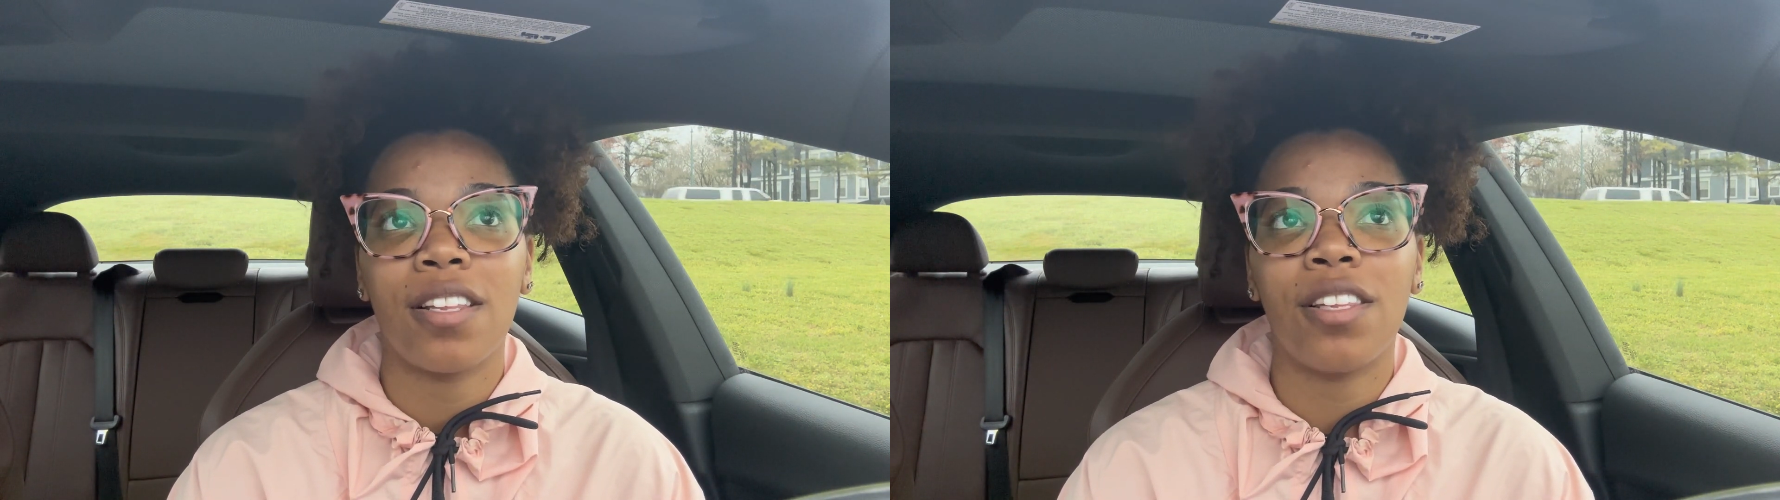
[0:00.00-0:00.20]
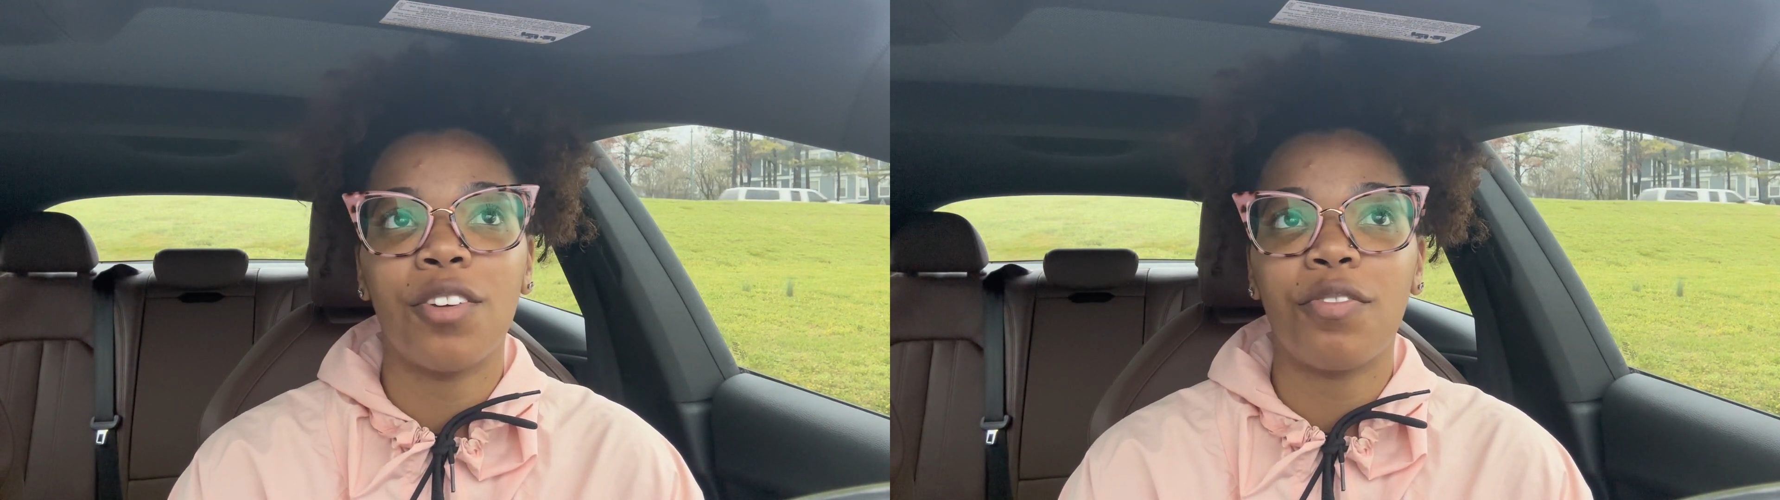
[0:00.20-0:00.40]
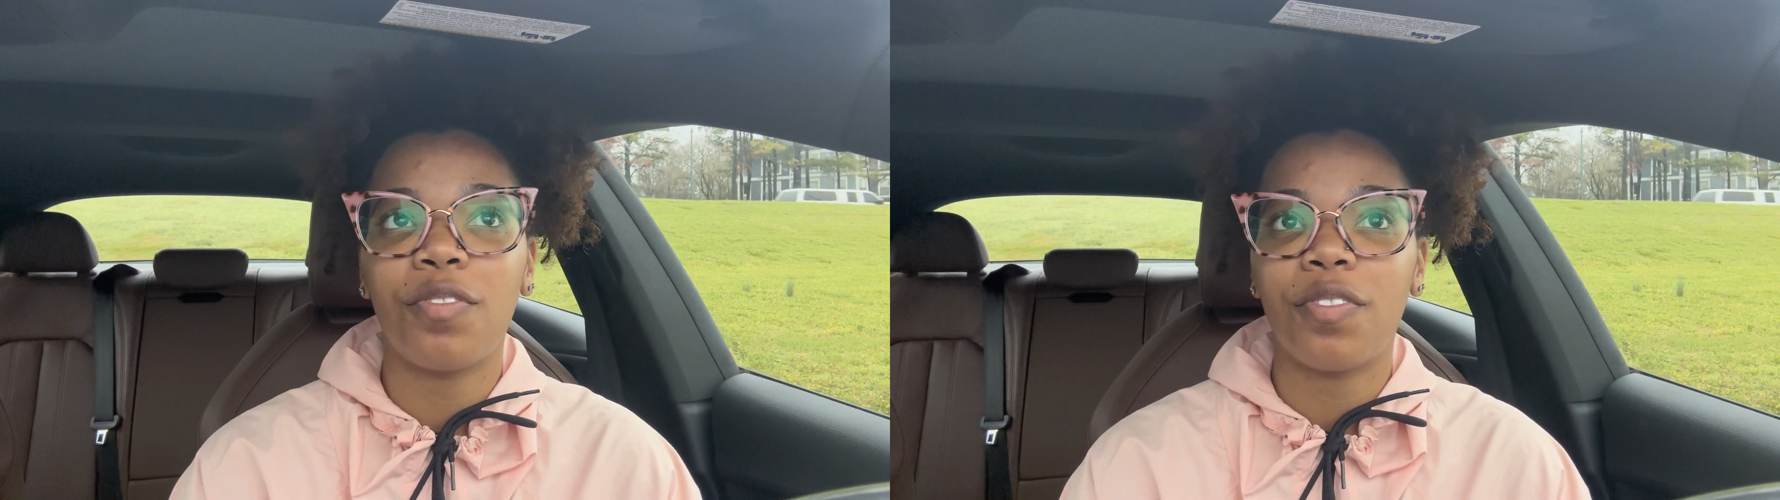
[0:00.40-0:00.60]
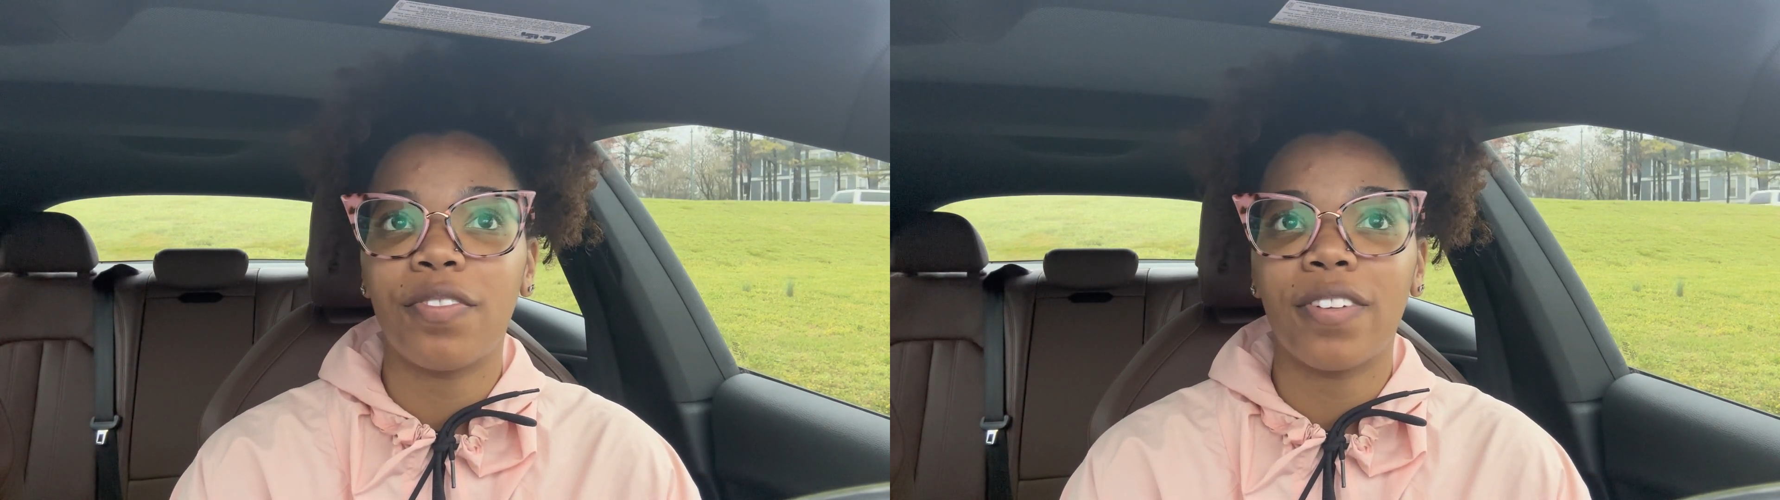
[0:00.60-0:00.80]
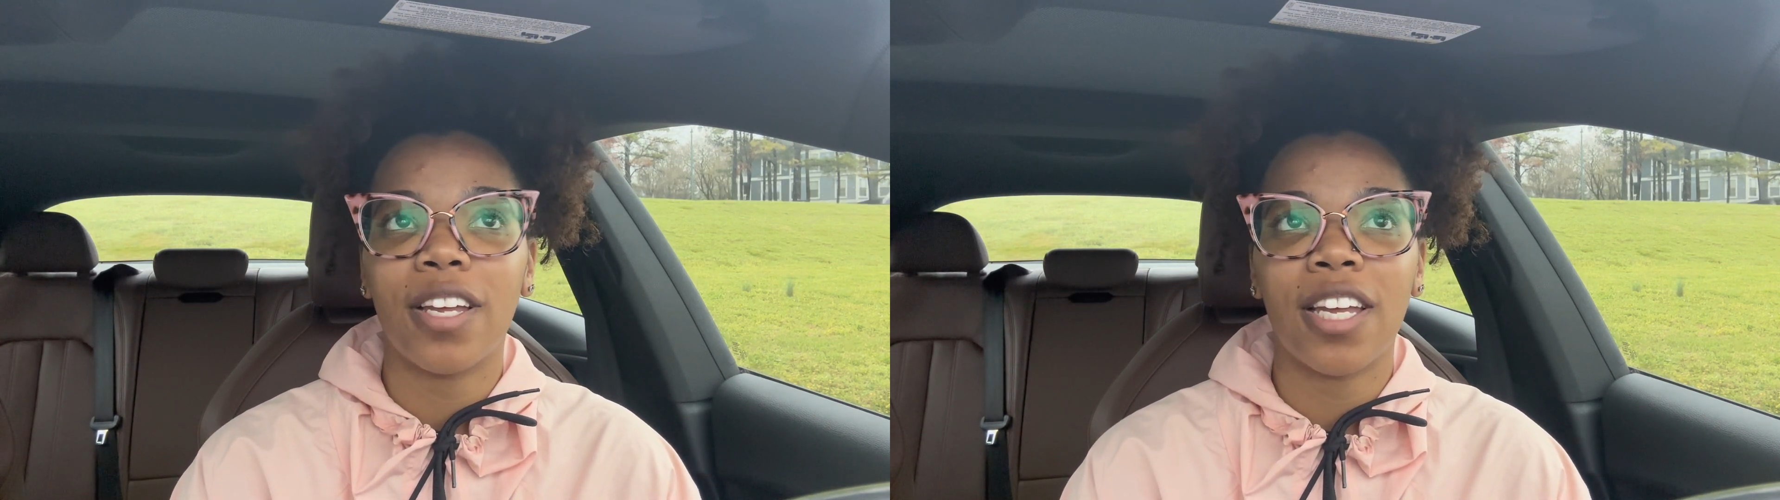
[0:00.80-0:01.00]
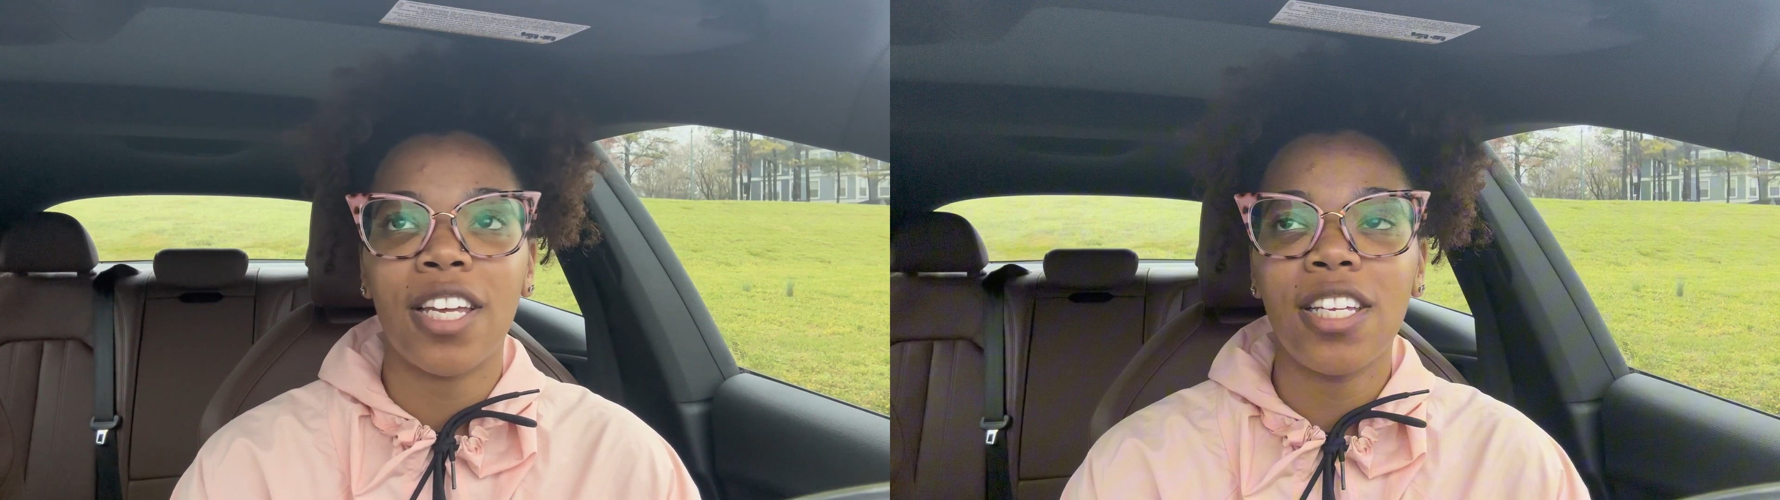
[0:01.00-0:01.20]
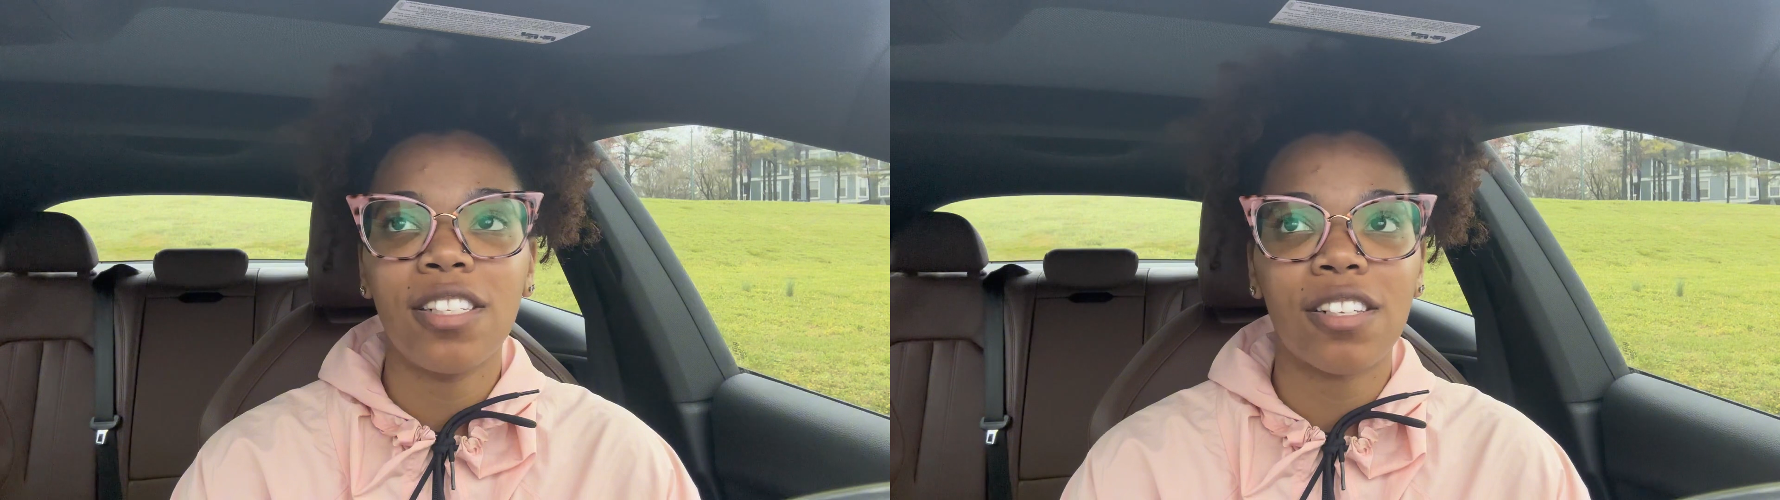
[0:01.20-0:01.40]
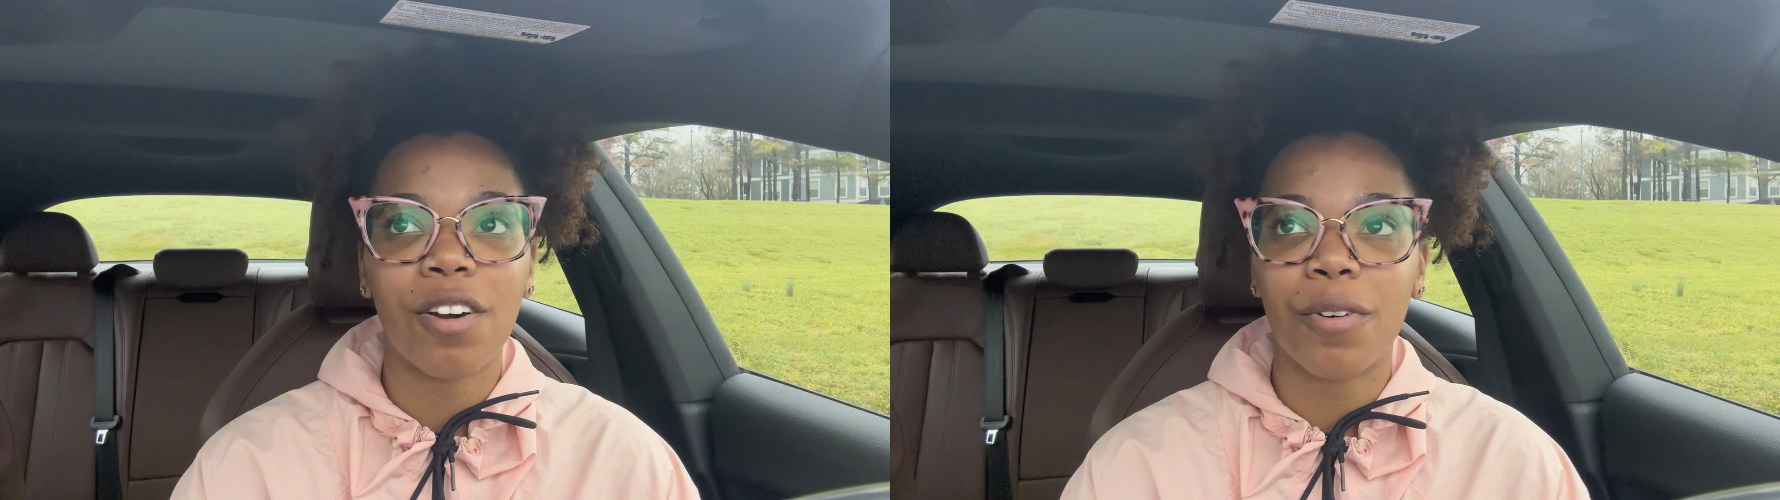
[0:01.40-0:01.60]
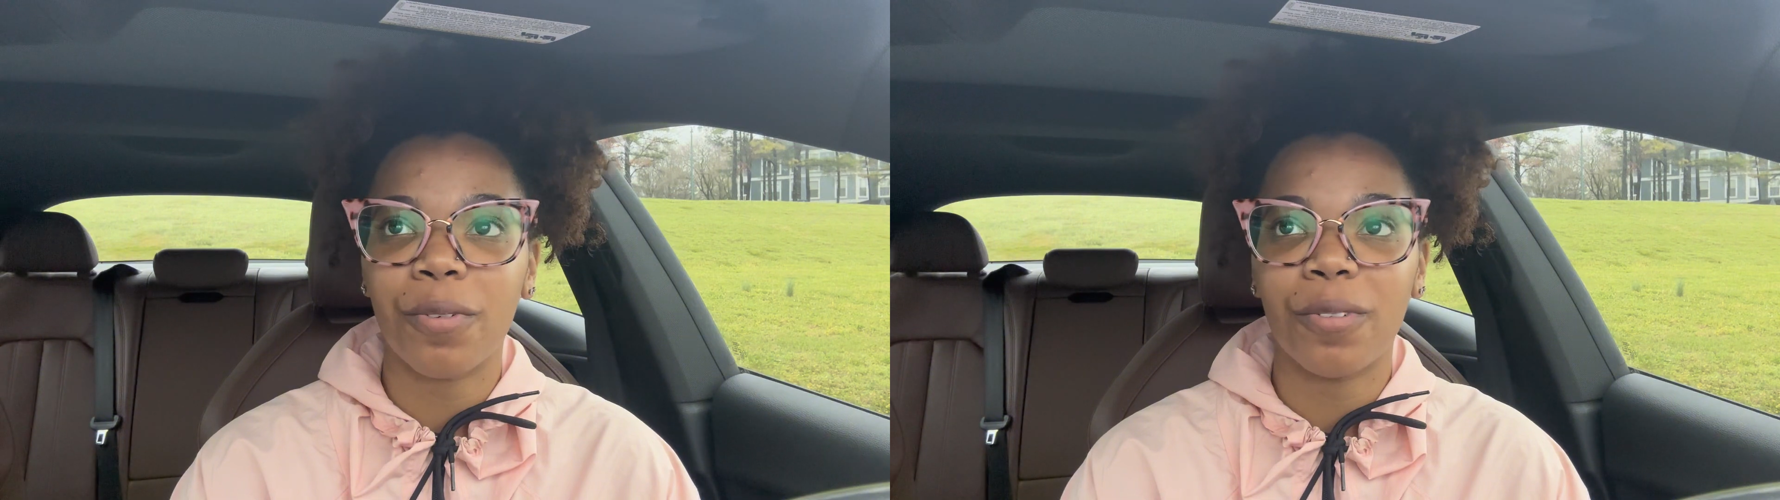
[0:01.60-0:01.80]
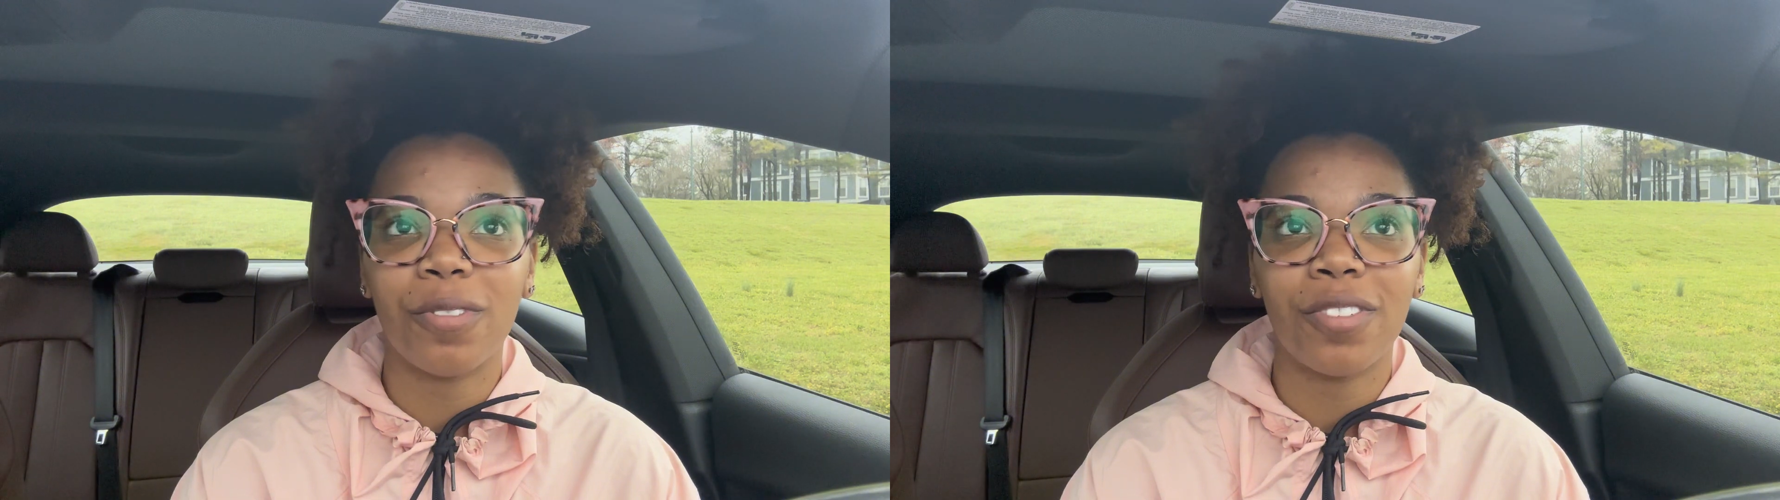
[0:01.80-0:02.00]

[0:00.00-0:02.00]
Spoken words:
And he's so